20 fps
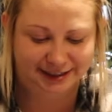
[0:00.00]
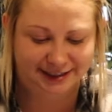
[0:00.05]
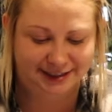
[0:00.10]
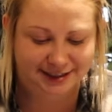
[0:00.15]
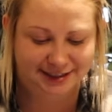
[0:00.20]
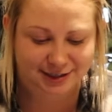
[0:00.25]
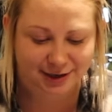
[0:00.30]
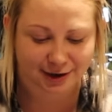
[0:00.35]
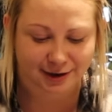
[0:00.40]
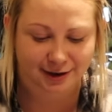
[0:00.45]

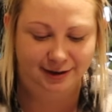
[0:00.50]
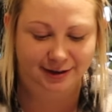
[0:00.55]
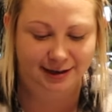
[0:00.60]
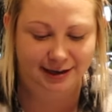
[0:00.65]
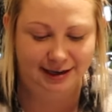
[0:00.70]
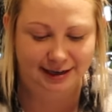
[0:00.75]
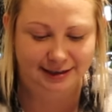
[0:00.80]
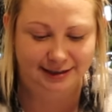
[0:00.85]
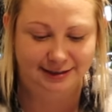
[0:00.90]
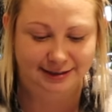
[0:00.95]
install
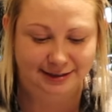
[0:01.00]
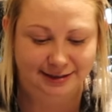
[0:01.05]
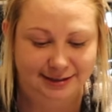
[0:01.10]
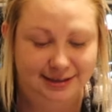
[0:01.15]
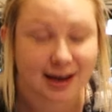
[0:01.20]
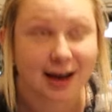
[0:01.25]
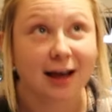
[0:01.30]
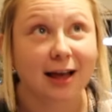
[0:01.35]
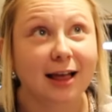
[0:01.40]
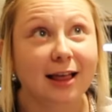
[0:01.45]
is
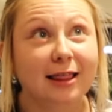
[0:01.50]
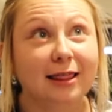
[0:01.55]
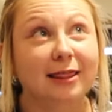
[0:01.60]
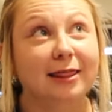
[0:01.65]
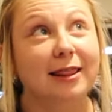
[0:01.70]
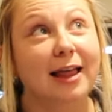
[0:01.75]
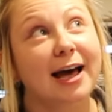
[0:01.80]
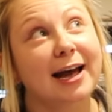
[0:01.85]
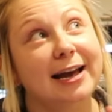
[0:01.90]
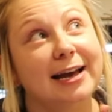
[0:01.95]

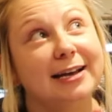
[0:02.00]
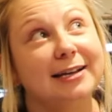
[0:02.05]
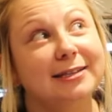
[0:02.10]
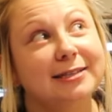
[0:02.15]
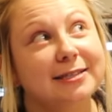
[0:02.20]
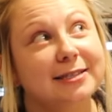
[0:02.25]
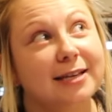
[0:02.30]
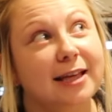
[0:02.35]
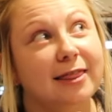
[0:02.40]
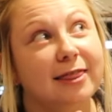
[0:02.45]

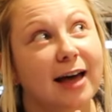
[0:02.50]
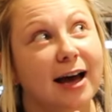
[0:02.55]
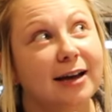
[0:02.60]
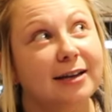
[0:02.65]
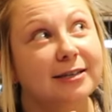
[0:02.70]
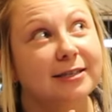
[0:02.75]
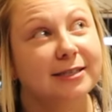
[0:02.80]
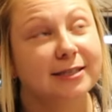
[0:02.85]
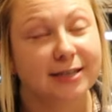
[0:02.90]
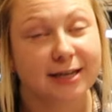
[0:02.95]
lights
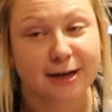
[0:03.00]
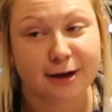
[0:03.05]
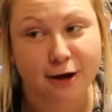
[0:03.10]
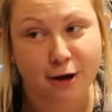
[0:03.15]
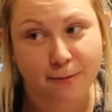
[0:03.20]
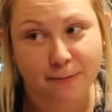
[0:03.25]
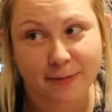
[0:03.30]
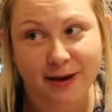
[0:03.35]
that dim